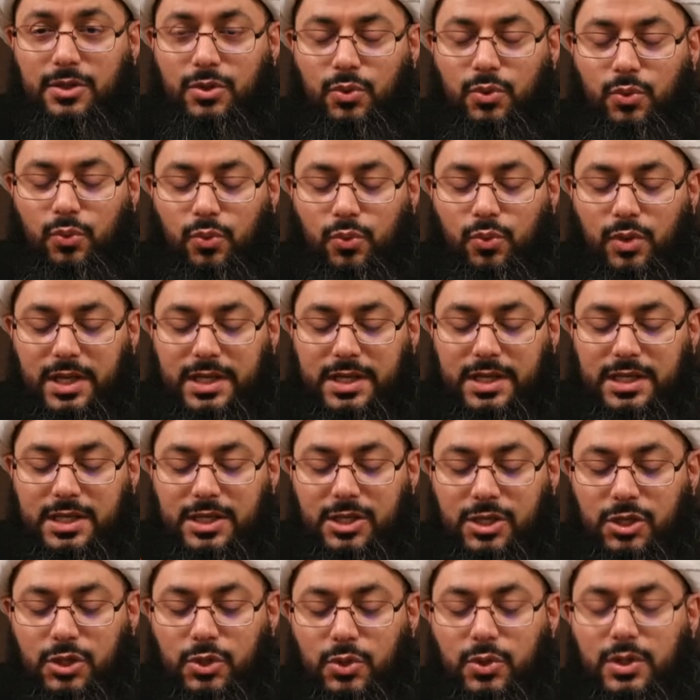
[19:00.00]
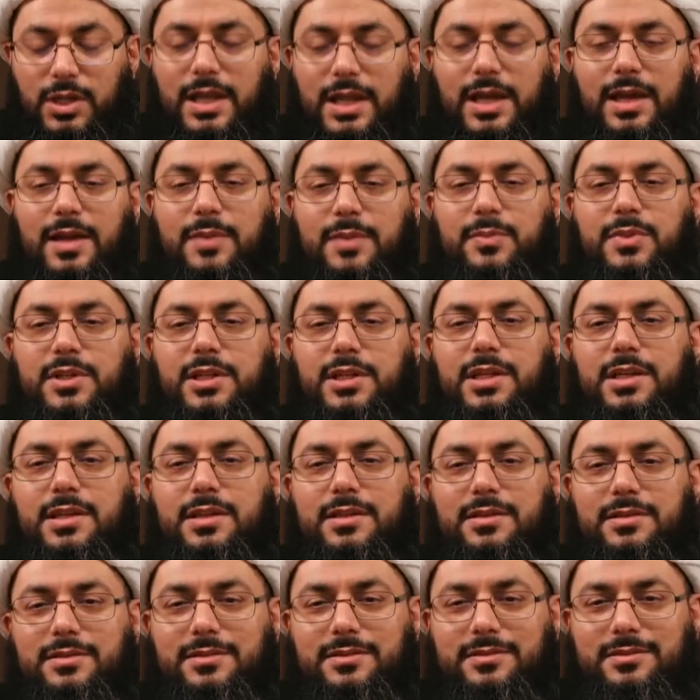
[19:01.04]
he
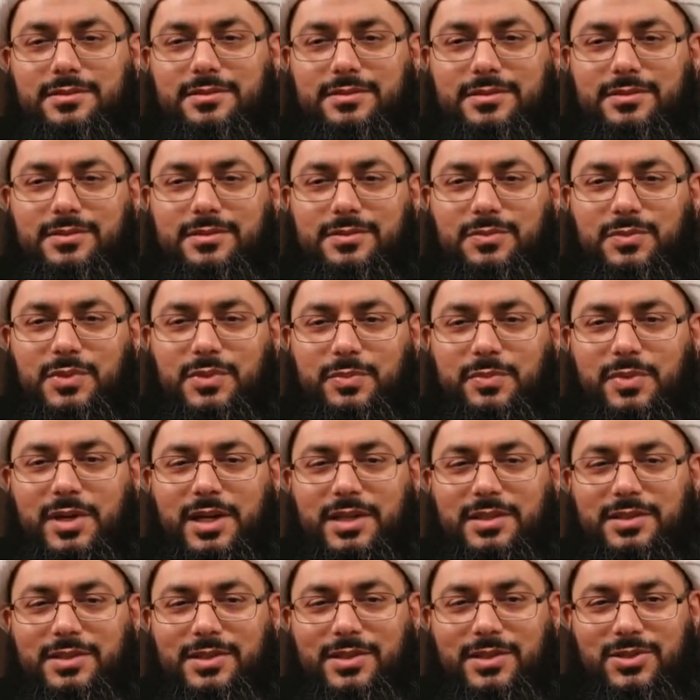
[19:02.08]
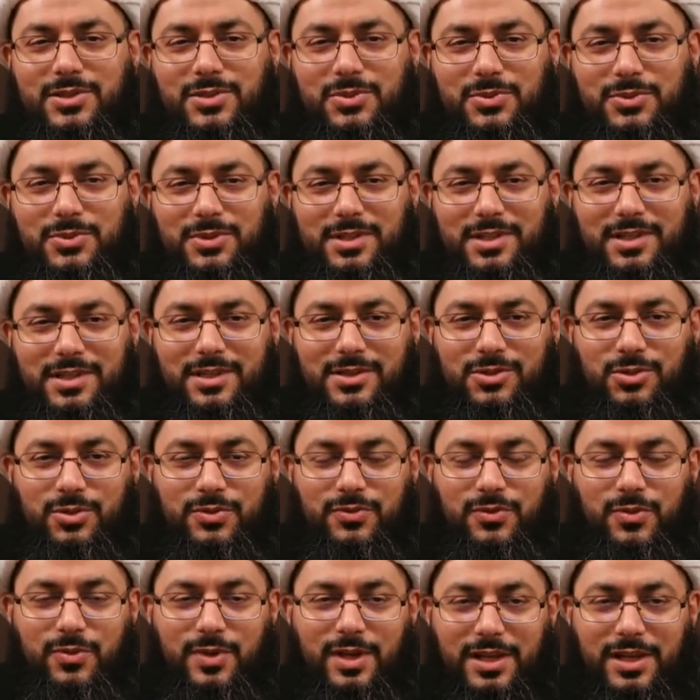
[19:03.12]
uh, took his place
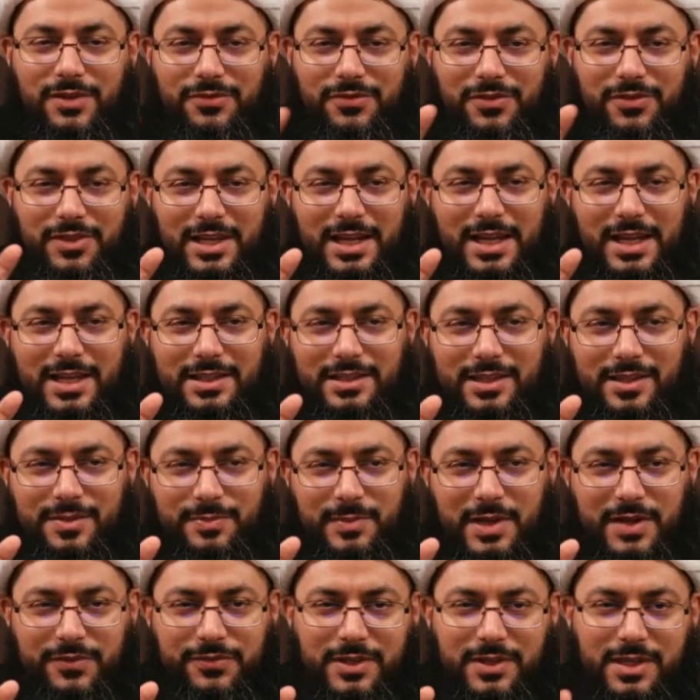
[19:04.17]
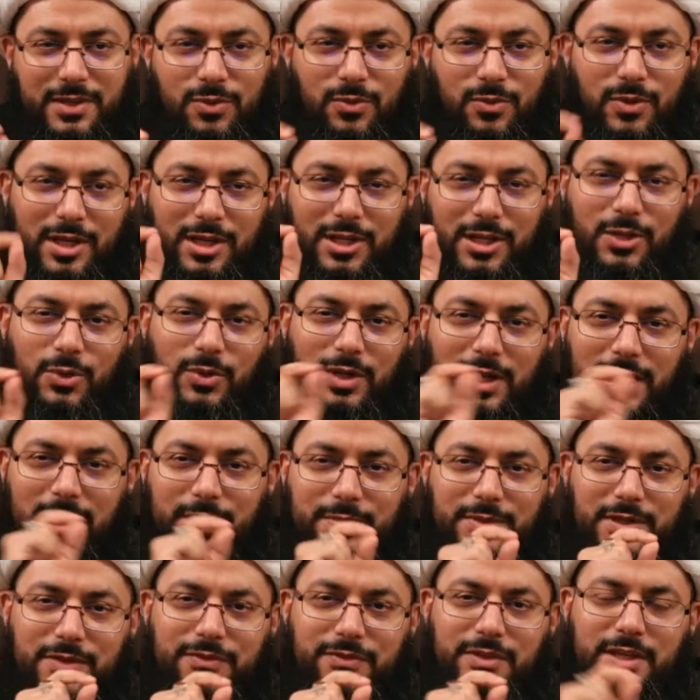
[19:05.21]
the place of the Prophet he said I
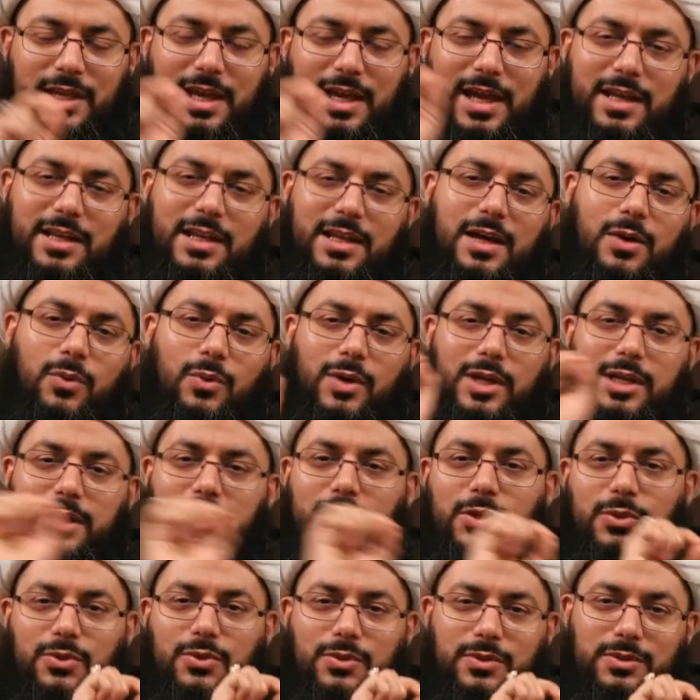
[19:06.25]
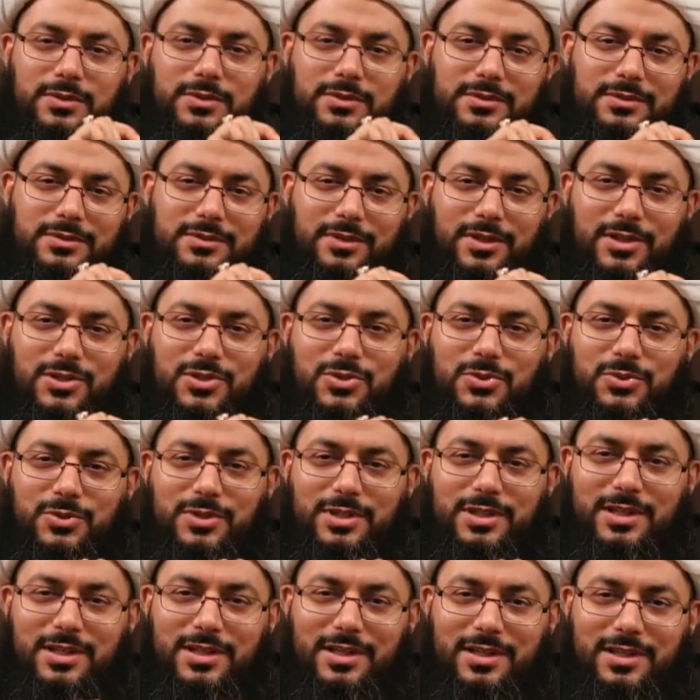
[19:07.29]
am the wali of the Prophet
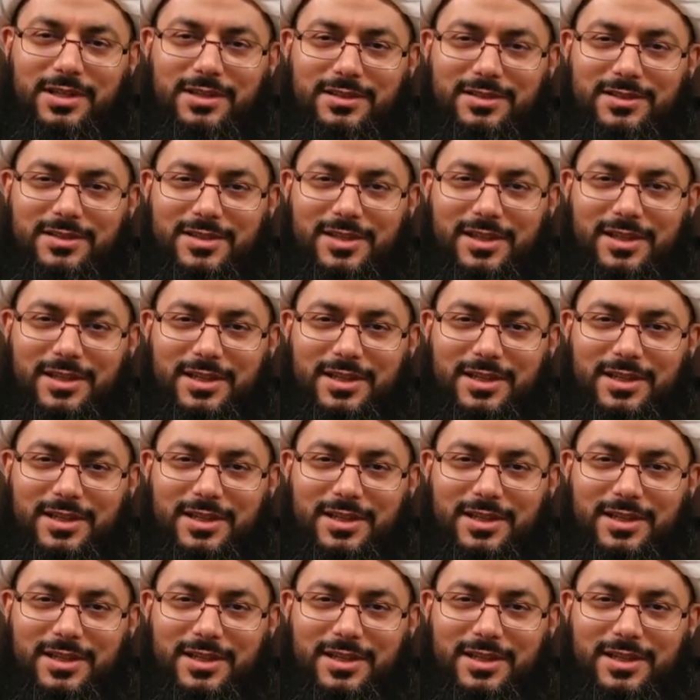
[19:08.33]
successor